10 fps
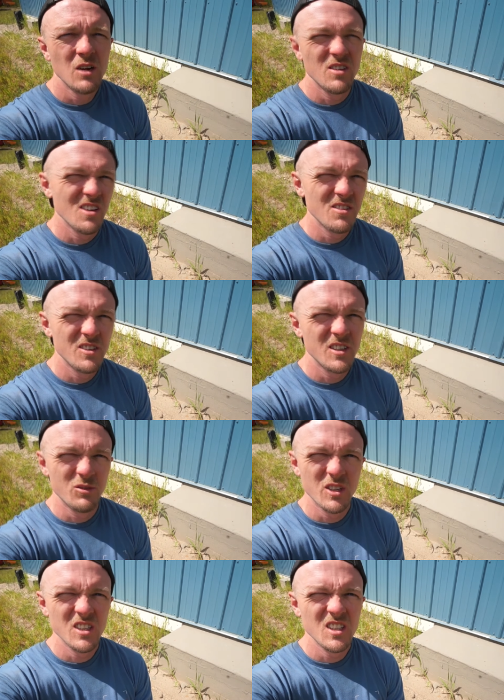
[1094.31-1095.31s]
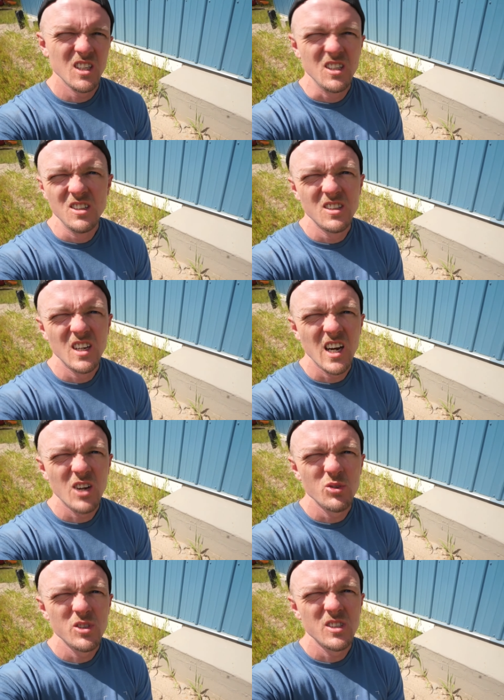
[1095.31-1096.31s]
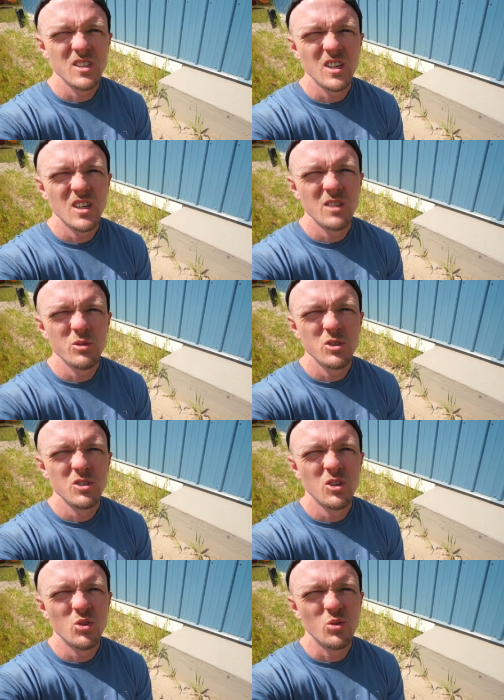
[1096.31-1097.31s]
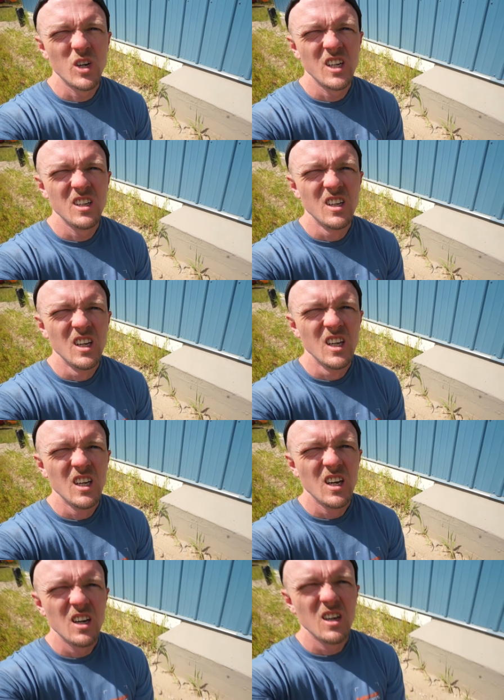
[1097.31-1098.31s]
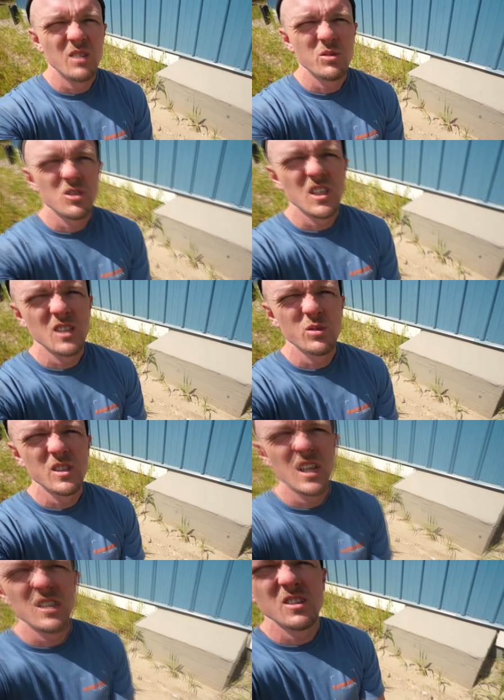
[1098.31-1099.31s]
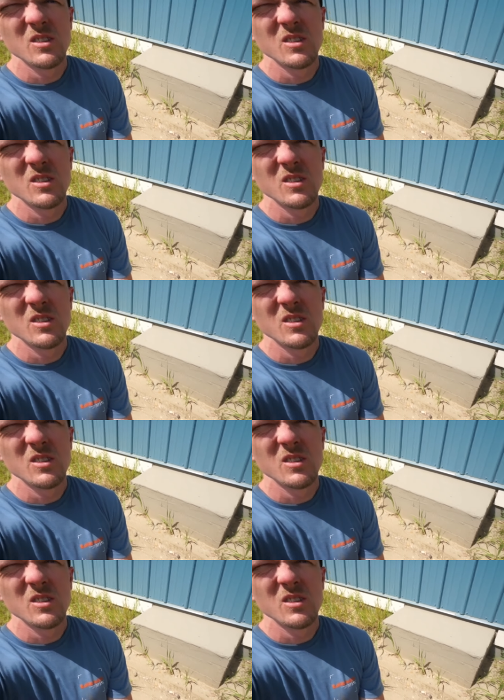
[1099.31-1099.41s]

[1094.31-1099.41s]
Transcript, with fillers: rather than running into the house, uh, which you don't want. Um, so that's what that